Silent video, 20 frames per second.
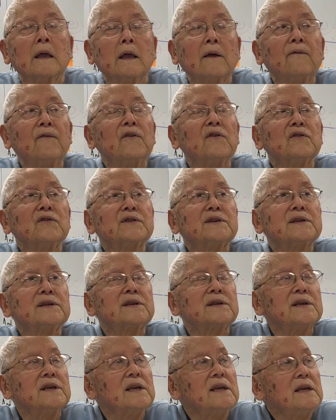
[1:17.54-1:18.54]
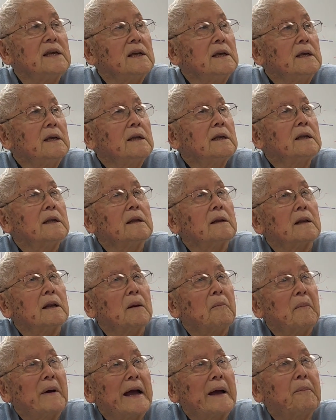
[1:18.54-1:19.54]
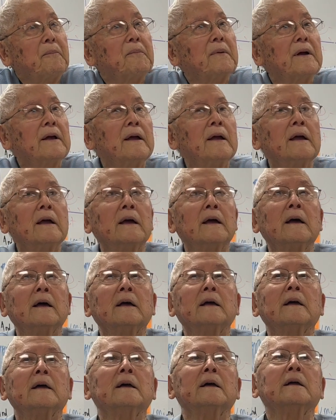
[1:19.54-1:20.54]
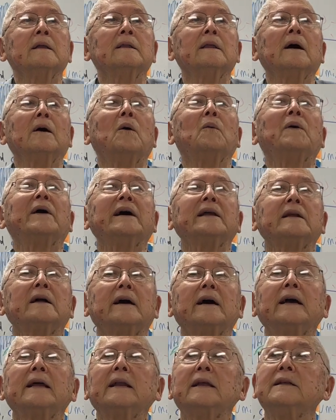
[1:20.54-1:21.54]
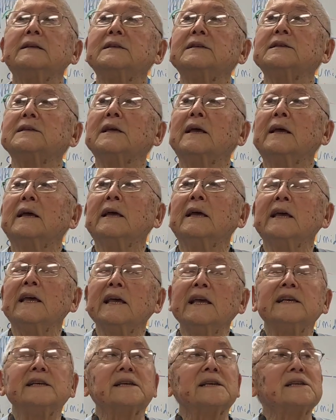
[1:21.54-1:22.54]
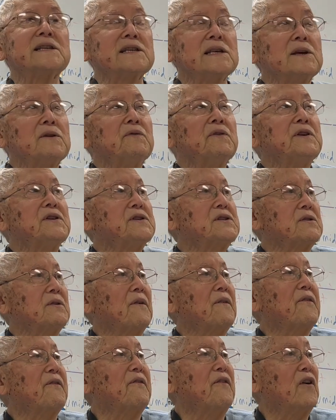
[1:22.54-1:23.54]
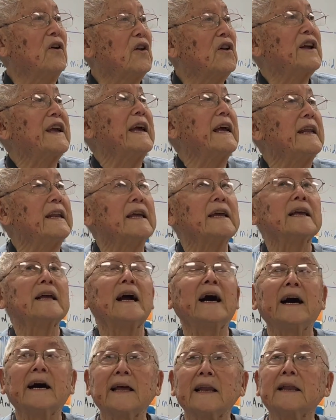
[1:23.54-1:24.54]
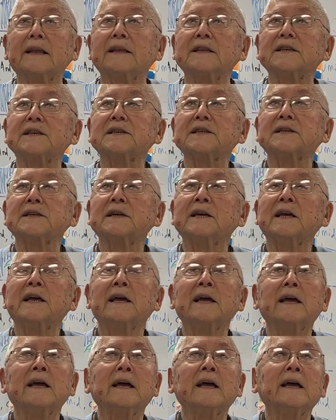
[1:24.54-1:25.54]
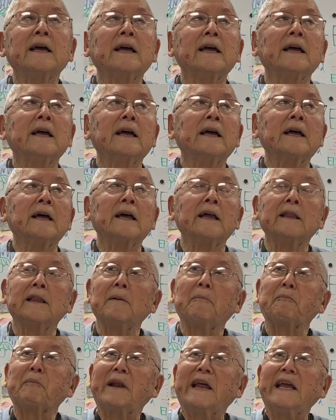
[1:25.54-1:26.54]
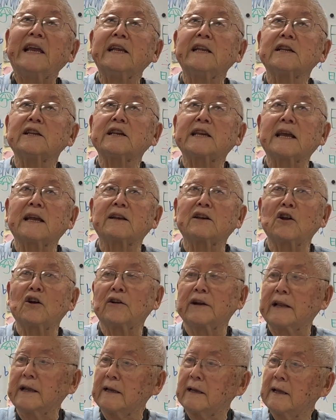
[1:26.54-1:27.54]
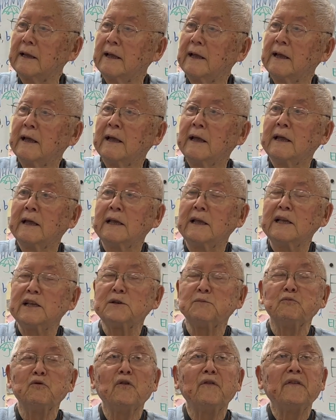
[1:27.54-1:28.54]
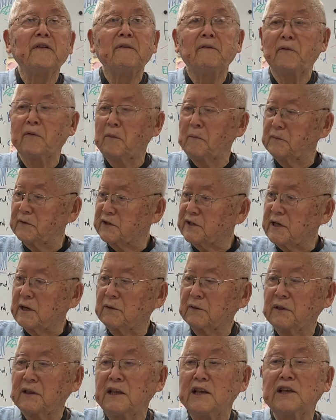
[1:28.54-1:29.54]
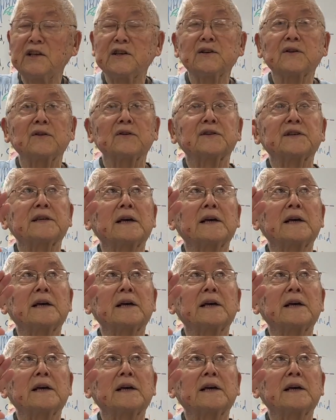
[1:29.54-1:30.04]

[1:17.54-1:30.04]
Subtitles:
If you see the map, the Hawaiian Islands is a series of volcanic islands. The plate tectonic is moving from southeast to